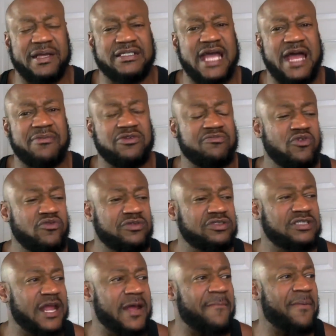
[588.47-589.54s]
By the time you moved
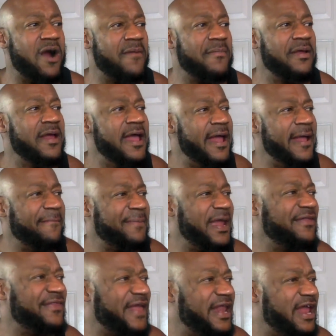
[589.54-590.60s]
into that apartment and
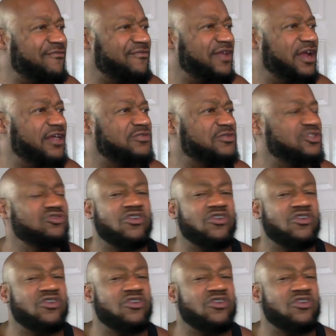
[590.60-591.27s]
paid that hefty entrance,